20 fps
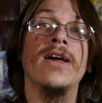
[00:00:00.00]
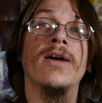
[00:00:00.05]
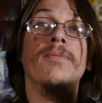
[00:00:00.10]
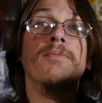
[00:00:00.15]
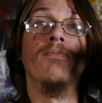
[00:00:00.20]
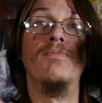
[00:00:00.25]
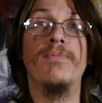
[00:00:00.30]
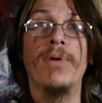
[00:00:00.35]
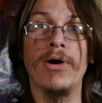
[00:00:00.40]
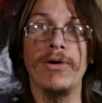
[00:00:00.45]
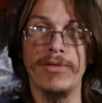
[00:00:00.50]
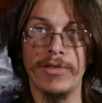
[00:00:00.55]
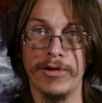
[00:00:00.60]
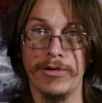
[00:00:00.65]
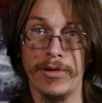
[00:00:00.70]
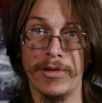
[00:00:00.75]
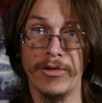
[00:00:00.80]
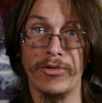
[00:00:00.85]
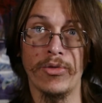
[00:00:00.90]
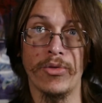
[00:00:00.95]
both are
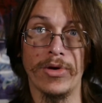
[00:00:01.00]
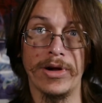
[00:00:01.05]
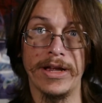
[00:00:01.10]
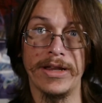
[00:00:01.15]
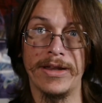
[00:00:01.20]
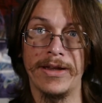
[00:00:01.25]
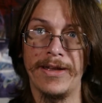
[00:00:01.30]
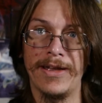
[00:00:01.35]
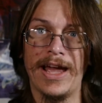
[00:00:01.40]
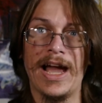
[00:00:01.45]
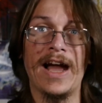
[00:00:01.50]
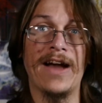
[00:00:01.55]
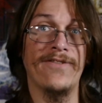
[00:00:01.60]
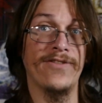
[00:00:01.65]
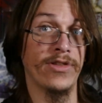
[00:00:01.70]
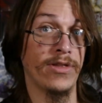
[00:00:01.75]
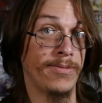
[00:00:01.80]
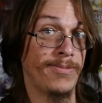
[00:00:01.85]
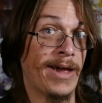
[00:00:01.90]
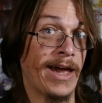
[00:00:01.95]
destroyed
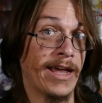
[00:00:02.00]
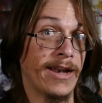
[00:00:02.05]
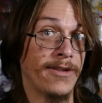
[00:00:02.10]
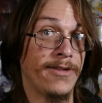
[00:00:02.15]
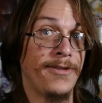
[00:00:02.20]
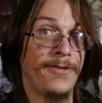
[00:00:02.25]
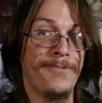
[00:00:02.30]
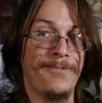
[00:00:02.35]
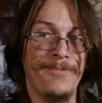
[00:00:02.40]
after the battle.